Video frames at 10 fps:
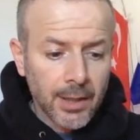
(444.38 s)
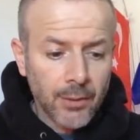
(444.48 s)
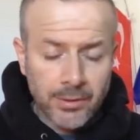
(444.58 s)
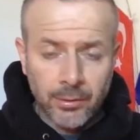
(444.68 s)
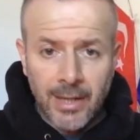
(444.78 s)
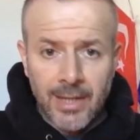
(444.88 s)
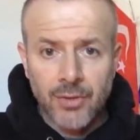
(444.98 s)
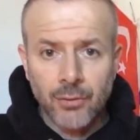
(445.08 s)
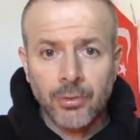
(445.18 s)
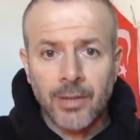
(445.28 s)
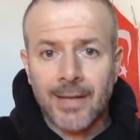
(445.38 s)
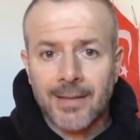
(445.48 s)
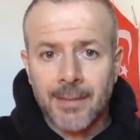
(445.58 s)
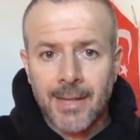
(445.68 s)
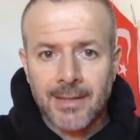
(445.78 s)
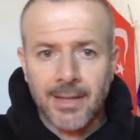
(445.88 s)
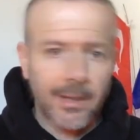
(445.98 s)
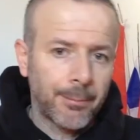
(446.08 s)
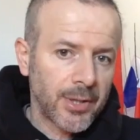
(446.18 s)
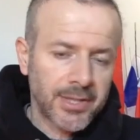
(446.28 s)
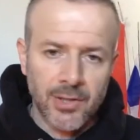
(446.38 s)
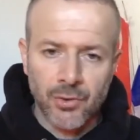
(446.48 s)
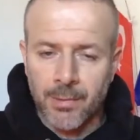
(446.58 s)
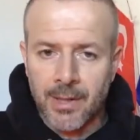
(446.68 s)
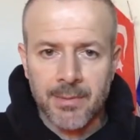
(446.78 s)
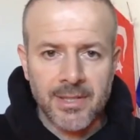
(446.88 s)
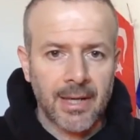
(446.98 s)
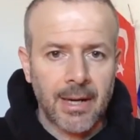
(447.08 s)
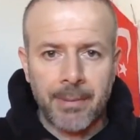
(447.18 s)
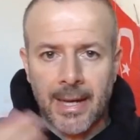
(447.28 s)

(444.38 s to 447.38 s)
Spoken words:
All of the other masks, Sublimis,